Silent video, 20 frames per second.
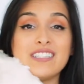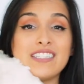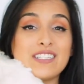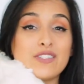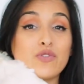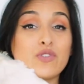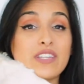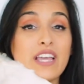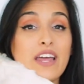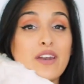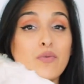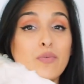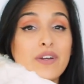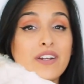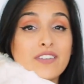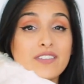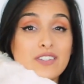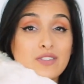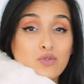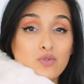This was kind of
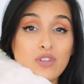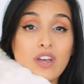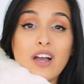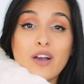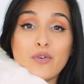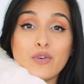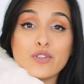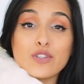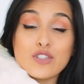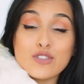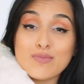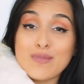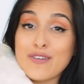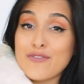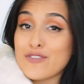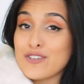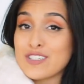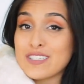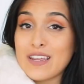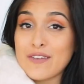weird. This was awkward. This is my
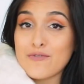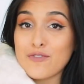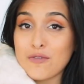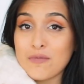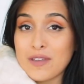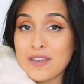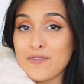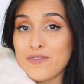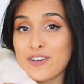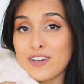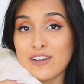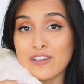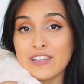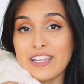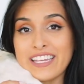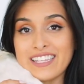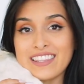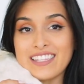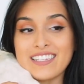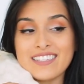first time filming a video
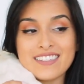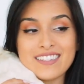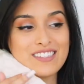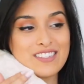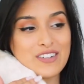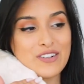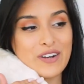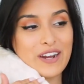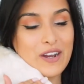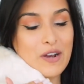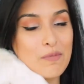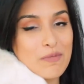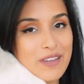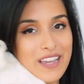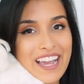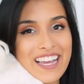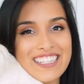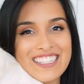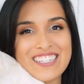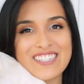like this. So I hope you
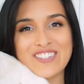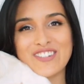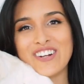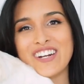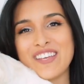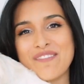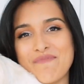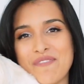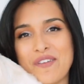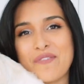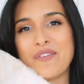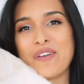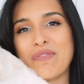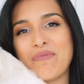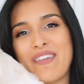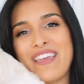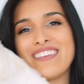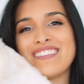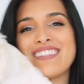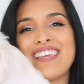guys enjoyed it. Bear with
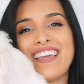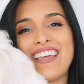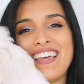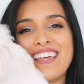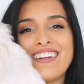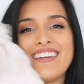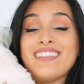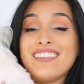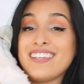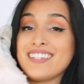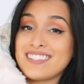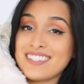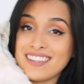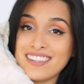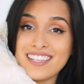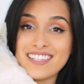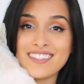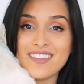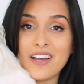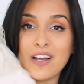me as I get less and
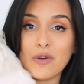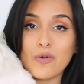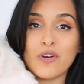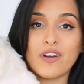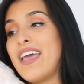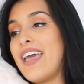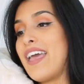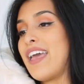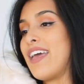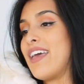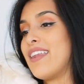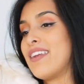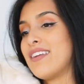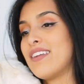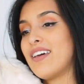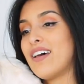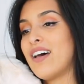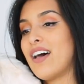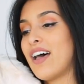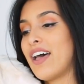less awkward. And
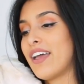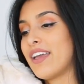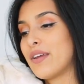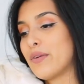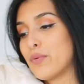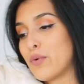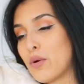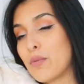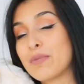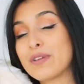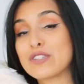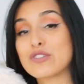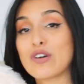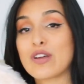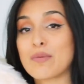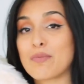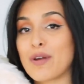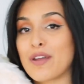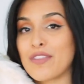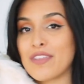I won't be so
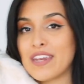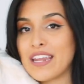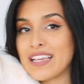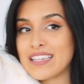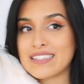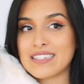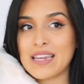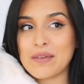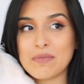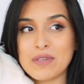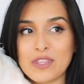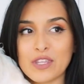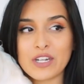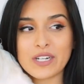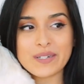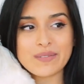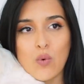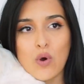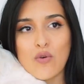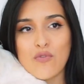out of breath the next time
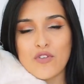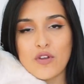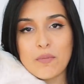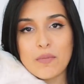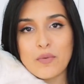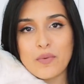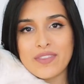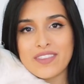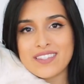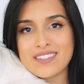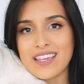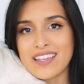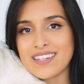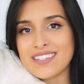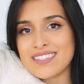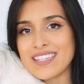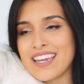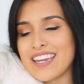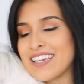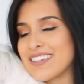either. Won't film it when the sun
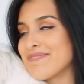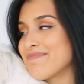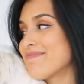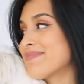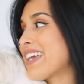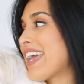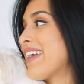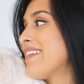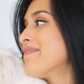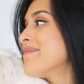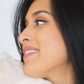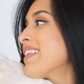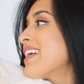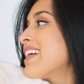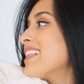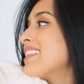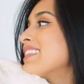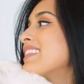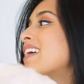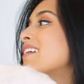is setting. Okay,
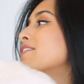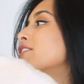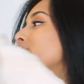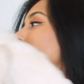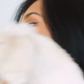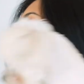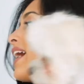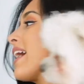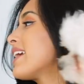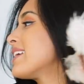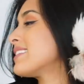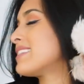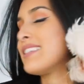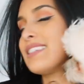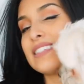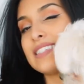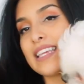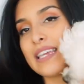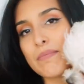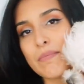love you guys.
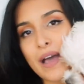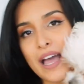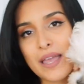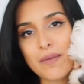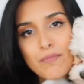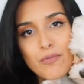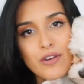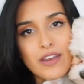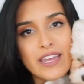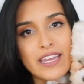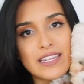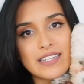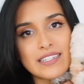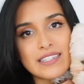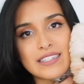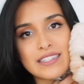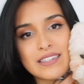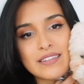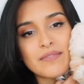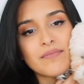Say bye,
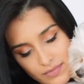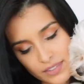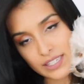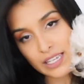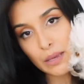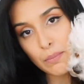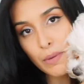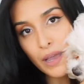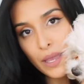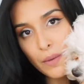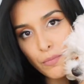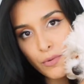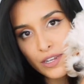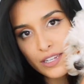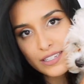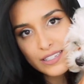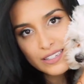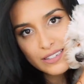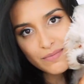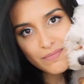Prince. Say bye,
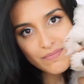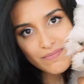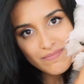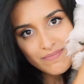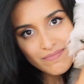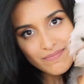Prince.